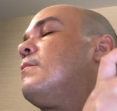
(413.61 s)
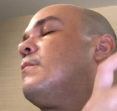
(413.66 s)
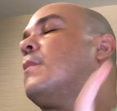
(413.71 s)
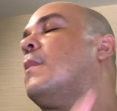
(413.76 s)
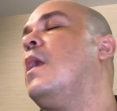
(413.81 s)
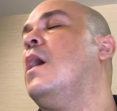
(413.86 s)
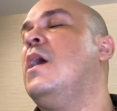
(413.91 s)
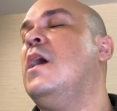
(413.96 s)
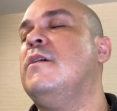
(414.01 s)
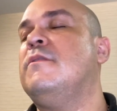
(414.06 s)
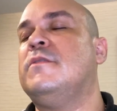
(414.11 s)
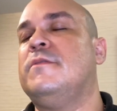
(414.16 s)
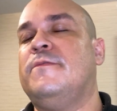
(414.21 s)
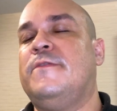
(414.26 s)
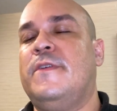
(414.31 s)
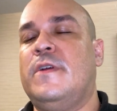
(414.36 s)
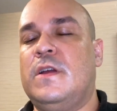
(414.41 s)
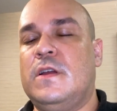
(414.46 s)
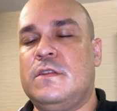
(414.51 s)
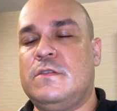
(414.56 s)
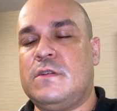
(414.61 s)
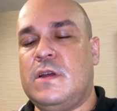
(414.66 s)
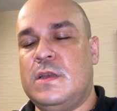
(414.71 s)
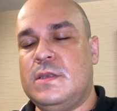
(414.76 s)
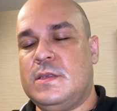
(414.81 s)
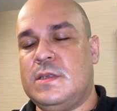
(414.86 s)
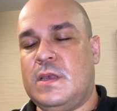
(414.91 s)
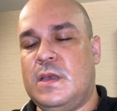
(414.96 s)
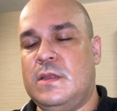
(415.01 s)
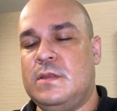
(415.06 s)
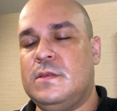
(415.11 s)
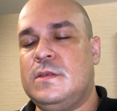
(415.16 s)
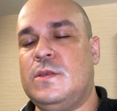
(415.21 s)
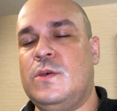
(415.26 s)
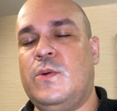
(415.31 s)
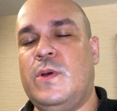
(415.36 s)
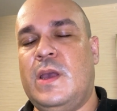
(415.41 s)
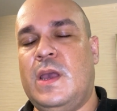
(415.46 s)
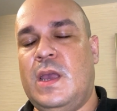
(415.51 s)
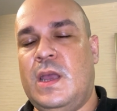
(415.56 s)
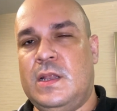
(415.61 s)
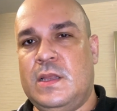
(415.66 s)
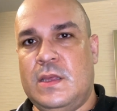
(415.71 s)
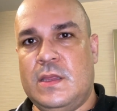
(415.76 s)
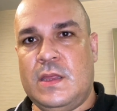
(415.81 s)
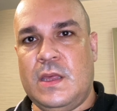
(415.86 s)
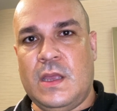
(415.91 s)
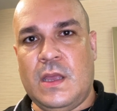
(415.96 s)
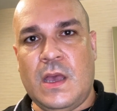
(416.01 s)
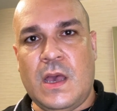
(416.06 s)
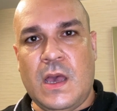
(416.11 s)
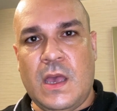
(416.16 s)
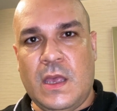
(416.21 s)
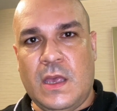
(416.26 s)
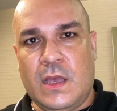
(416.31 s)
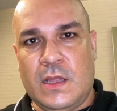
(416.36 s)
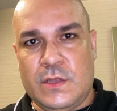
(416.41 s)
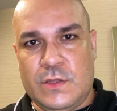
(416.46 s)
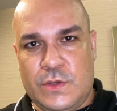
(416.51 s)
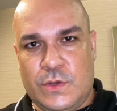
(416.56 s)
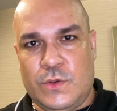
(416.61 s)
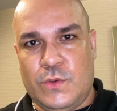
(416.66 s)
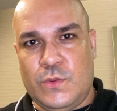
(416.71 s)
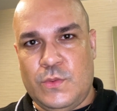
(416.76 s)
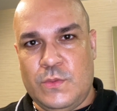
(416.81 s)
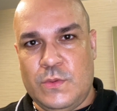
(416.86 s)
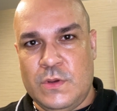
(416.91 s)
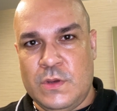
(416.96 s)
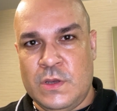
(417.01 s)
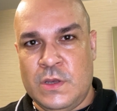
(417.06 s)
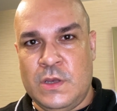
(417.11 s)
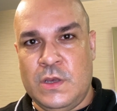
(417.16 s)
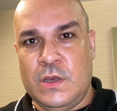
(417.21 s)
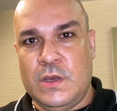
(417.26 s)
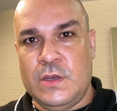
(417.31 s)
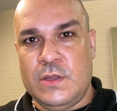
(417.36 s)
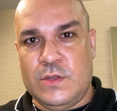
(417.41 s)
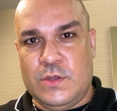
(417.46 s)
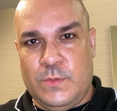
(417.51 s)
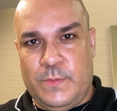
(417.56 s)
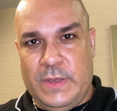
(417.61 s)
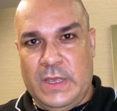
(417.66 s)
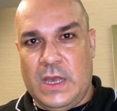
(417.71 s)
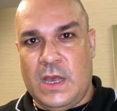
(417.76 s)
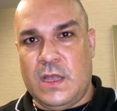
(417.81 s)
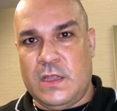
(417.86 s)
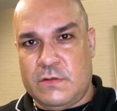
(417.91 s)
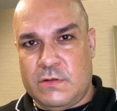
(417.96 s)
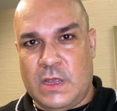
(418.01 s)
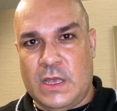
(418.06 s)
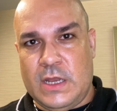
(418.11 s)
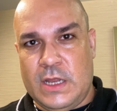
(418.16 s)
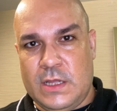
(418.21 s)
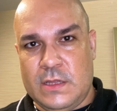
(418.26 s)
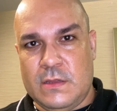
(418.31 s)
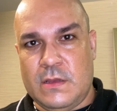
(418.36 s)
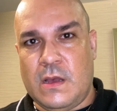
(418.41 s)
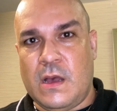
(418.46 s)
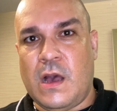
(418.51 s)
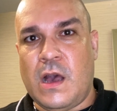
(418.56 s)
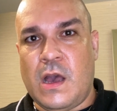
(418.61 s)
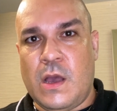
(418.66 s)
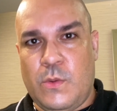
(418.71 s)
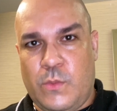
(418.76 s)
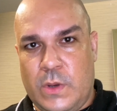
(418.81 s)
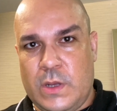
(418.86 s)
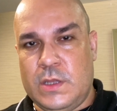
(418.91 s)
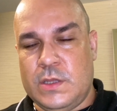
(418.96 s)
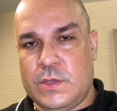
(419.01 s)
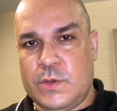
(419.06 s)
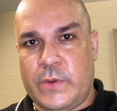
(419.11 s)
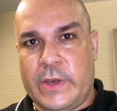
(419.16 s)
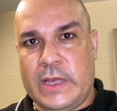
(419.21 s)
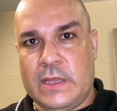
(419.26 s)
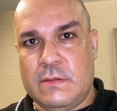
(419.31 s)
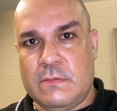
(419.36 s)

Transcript: I have very dry skin, so anything I can do to be hydrated, I will do it.